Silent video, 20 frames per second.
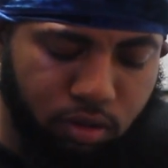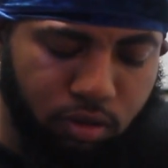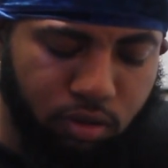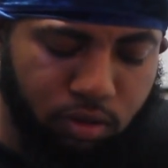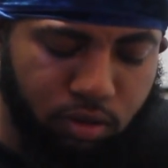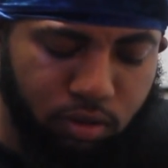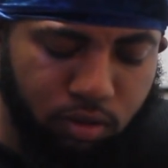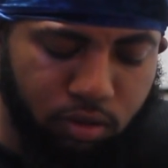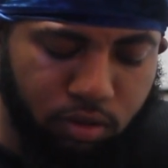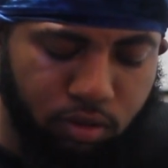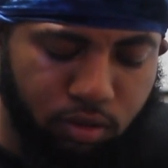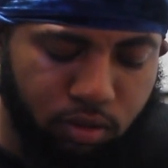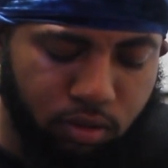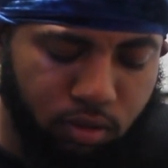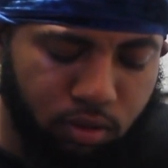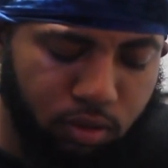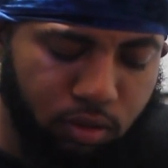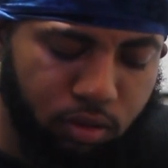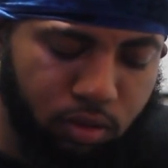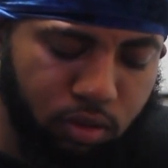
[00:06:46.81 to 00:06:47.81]
Mm
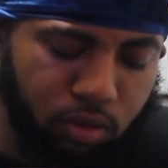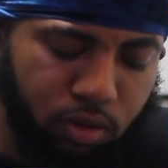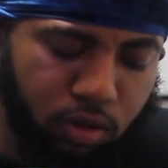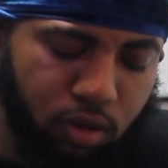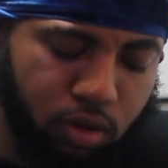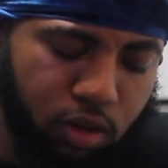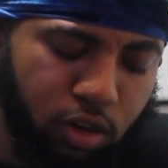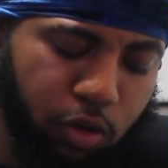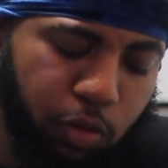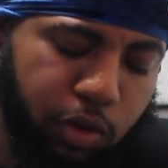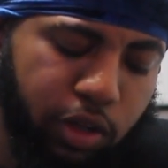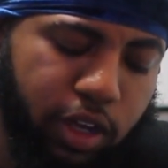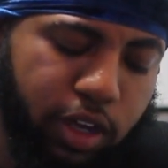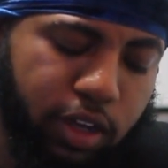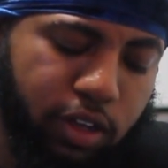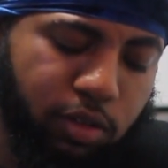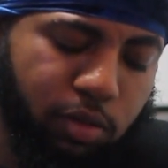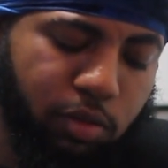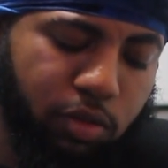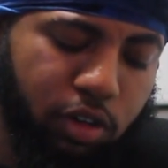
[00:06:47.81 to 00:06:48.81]
hmm. Cause we
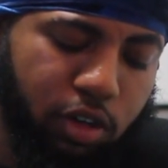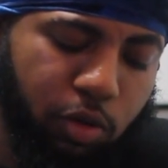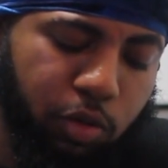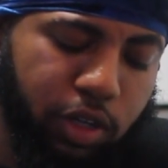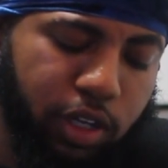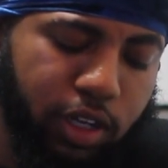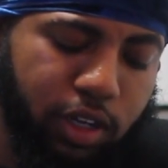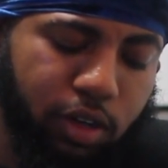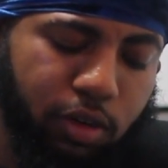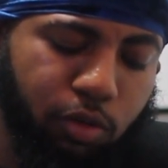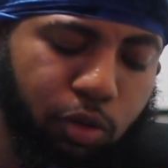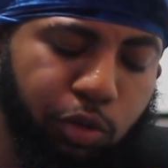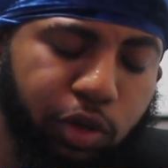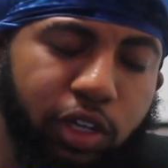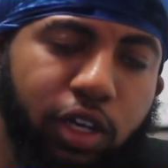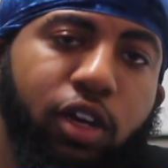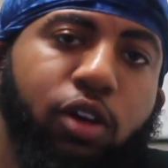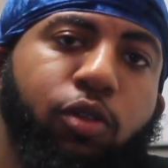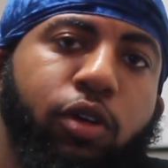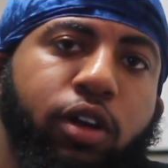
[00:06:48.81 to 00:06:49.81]
had some. Cause we had what we
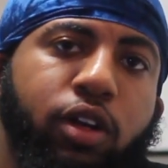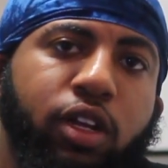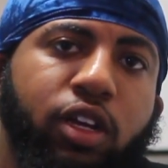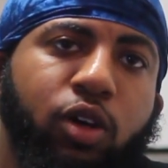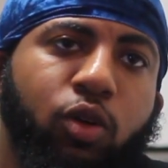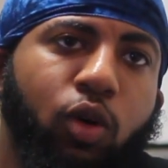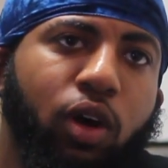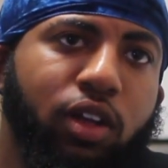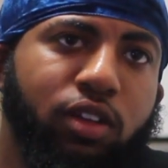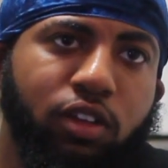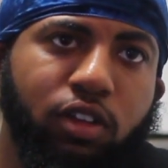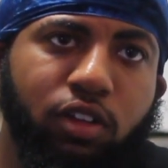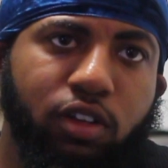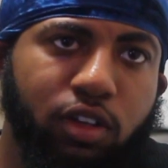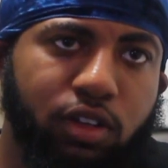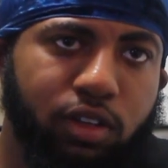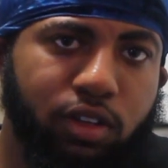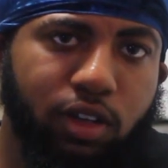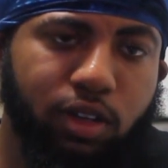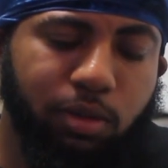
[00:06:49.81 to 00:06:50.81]
got right now,
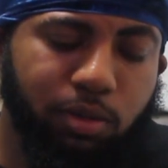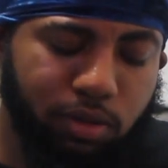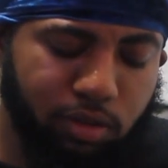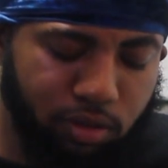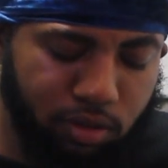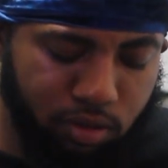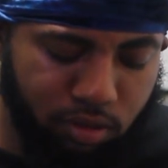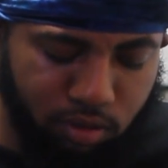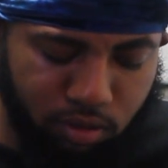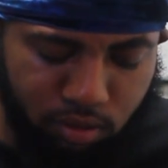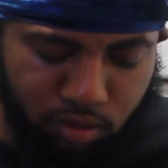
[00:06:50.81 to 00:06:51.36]
YGG type shit.